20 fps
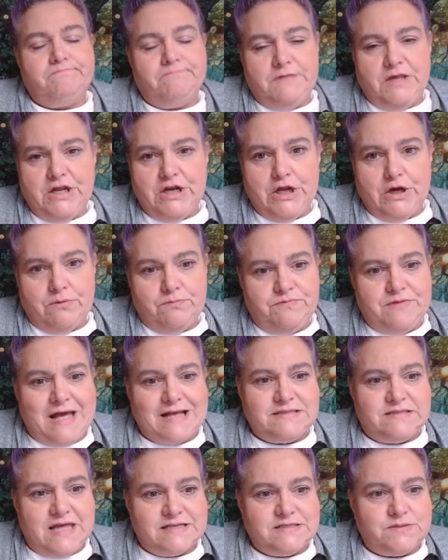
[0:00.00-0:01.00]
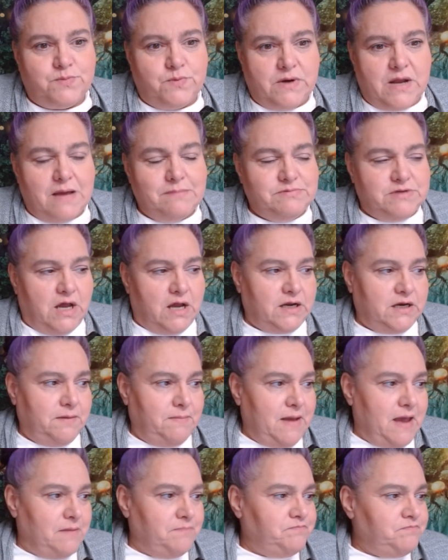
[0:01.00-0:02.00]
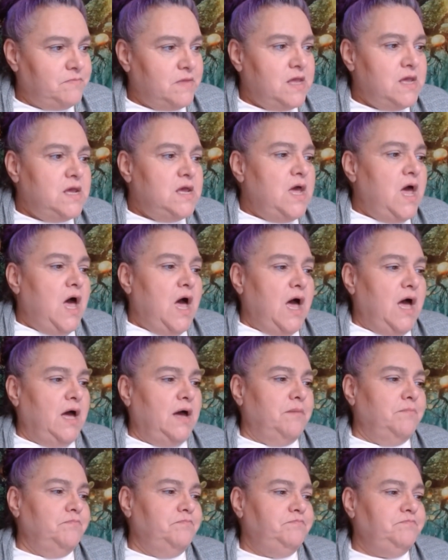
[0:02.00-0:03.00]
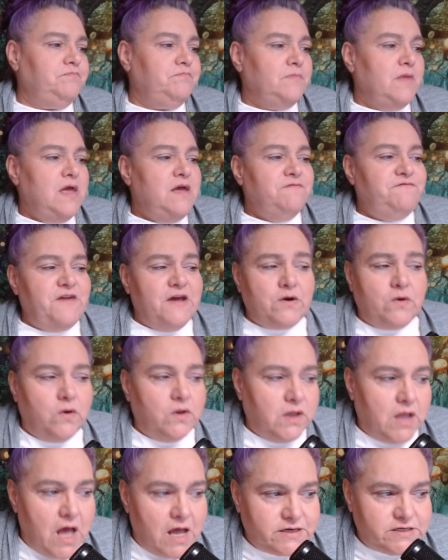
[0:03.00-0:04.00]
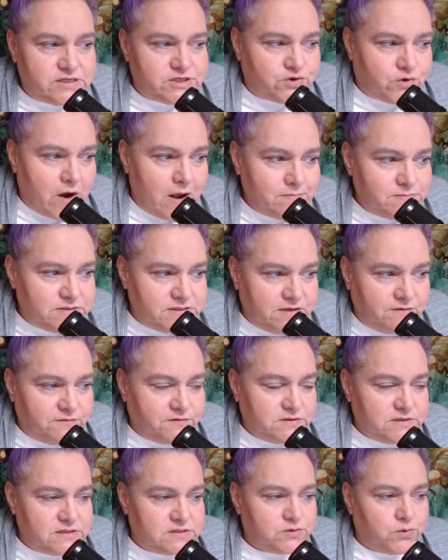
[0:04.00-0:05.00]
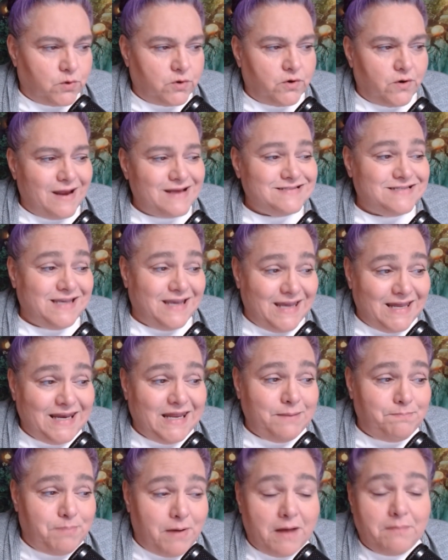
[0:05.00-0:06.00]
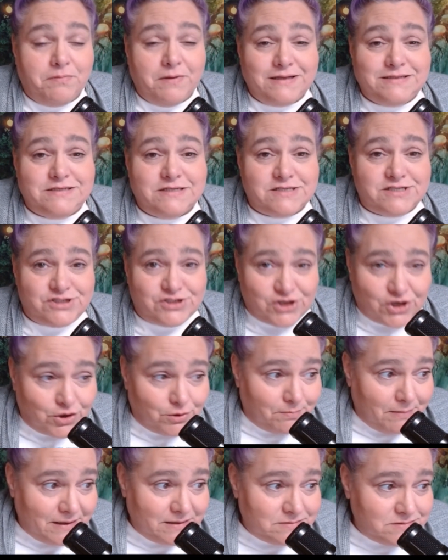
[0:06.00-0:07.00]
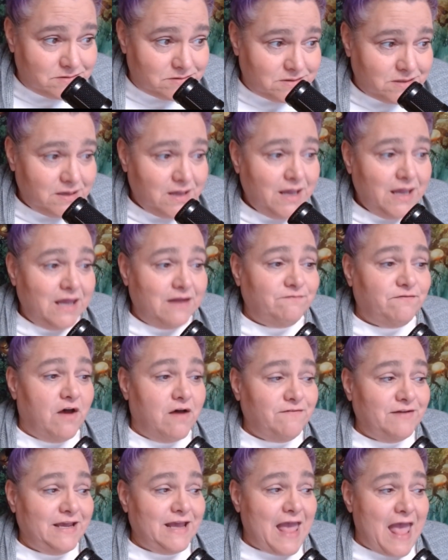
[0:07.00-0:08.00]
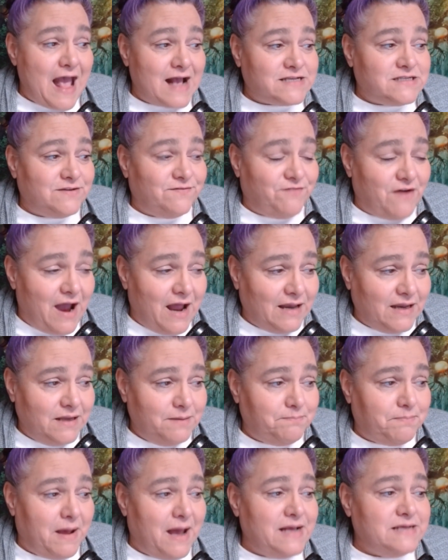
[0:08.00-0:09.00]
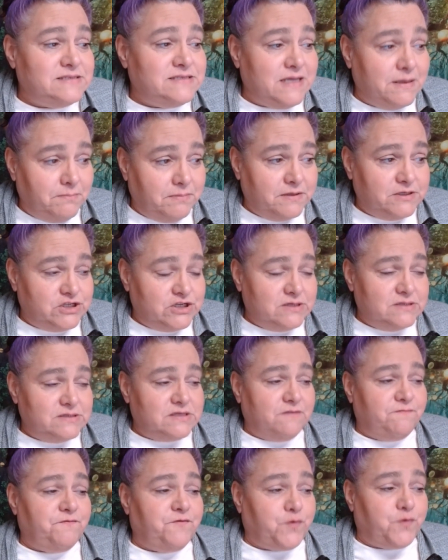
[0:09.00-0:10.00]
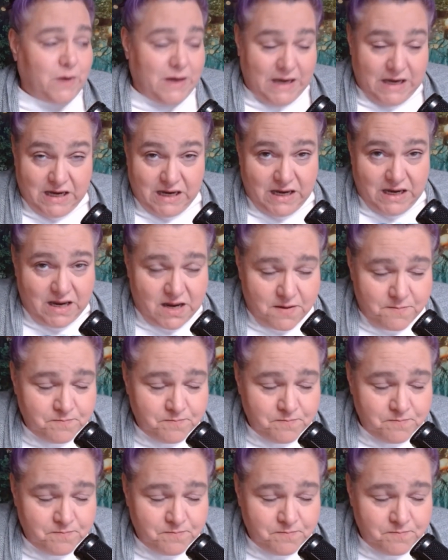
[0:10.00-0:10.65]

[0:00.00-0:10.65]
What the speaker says: You know, that's what I'm talking about. Federal law describes civil disorder as any public disturbance involving acts of violence by assemblages of three